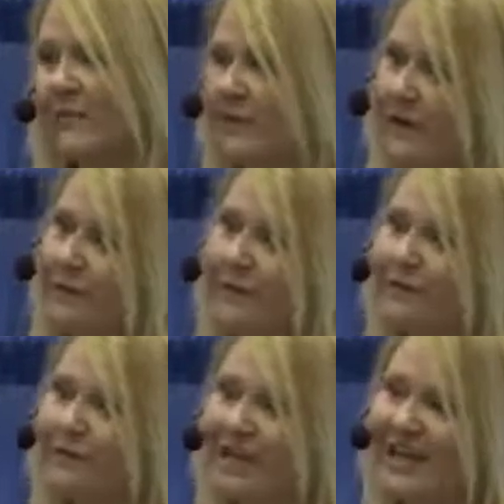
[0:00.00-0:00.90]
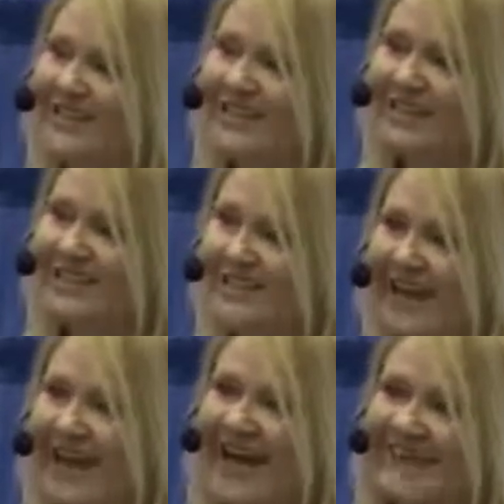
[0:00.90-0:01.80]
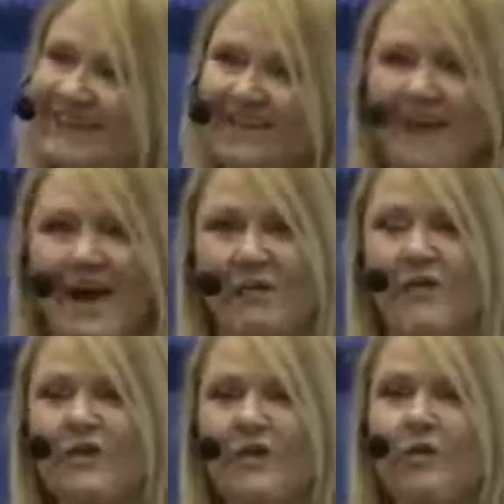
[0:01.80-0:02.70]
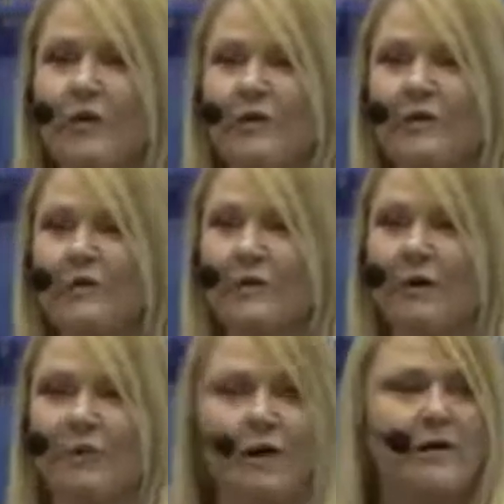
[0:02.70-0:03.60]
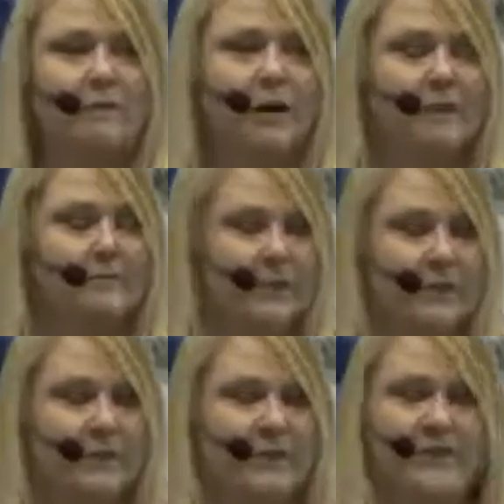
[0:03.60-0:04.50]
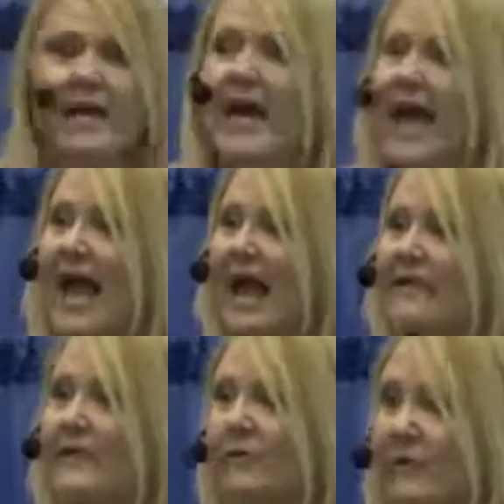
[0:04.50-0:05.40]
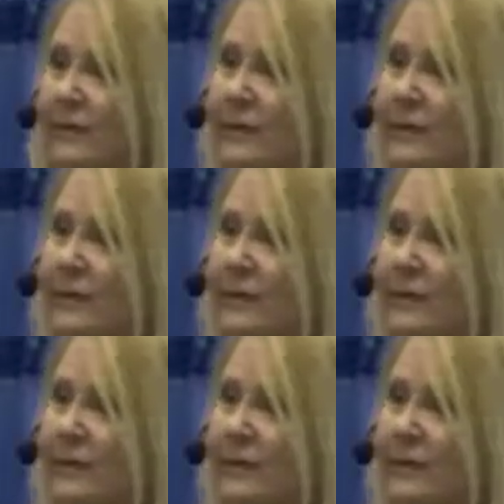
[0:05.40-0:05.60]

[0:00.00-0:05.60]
But what if we change that to and? I want the corporate career, I want to write my book, and I want to